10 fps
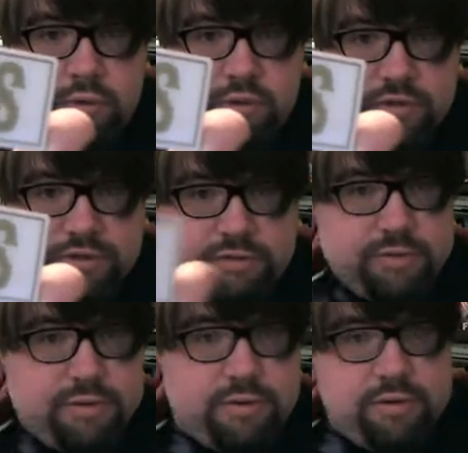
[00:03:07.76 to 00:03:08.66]

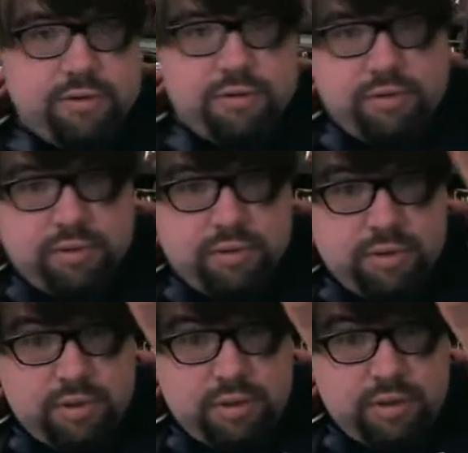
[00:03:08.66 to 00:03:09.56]
Statesman.
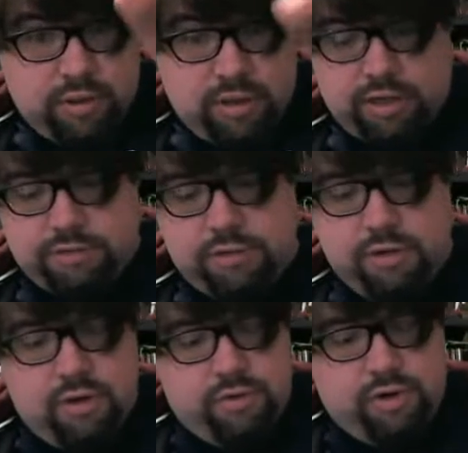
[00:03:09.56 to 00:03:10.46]
Kingsman.
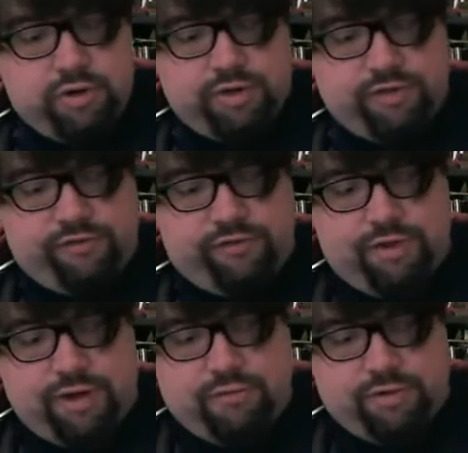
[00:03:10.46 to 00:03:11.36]
We got these
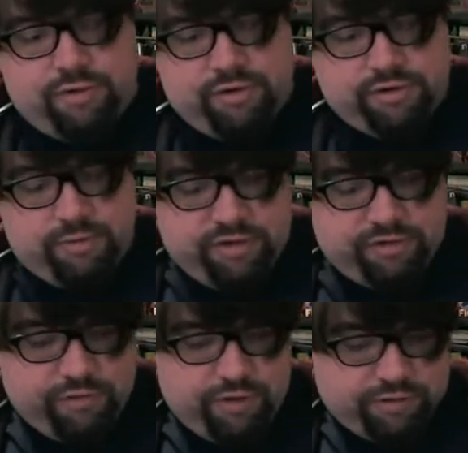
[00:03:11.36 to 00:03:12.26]
free, uh, some of these
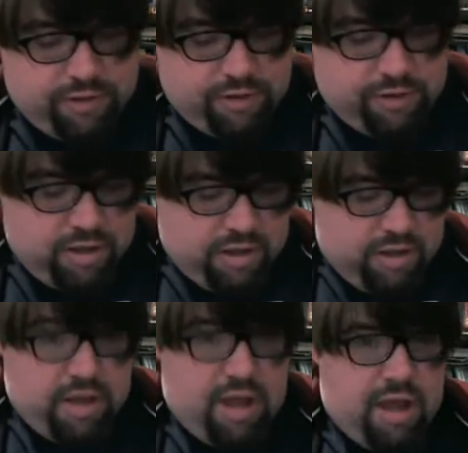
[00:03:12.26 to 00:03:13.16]
free as well.
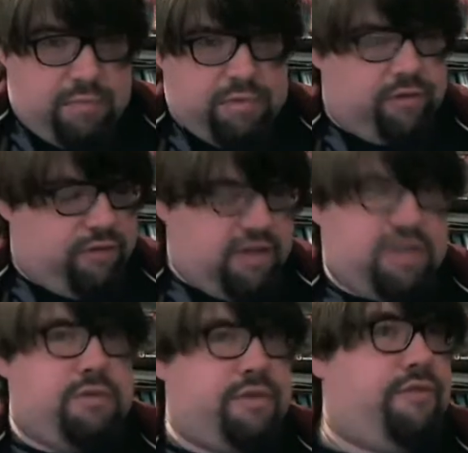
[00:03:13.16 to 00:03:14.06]
Um, so if you
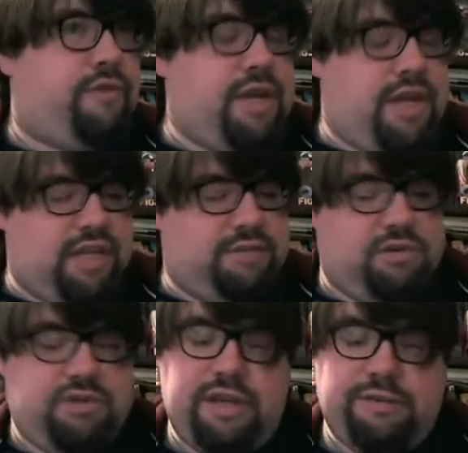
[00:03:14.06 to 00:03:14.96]
actually want a free Kingsman or
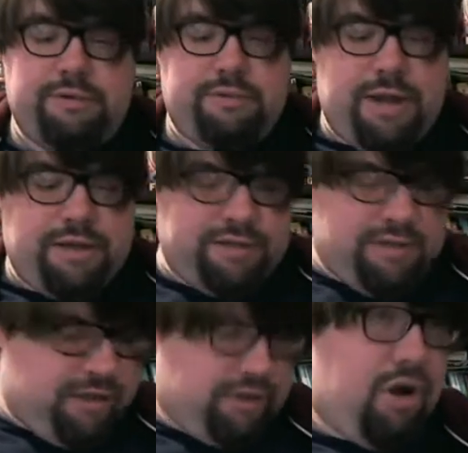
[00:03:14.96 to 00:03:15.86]
Statesman badge,
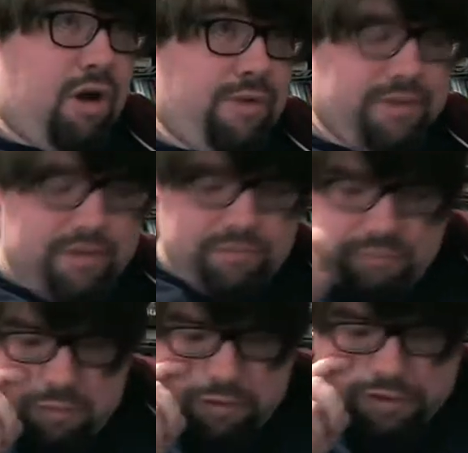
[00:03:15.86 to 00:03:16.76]
uh, comment and
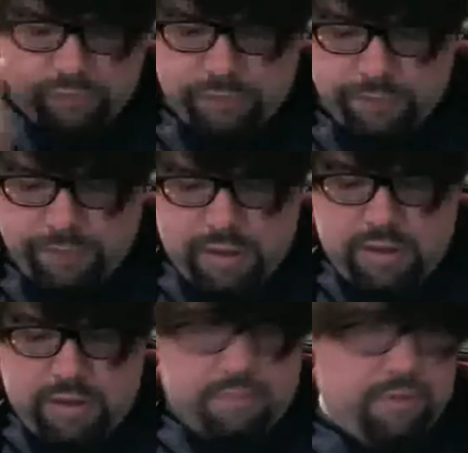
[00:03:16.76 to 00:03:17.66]
we'll give you one.
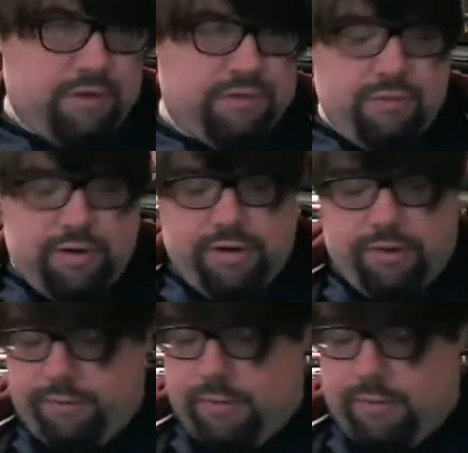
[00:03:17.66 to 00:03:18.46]
Because why not?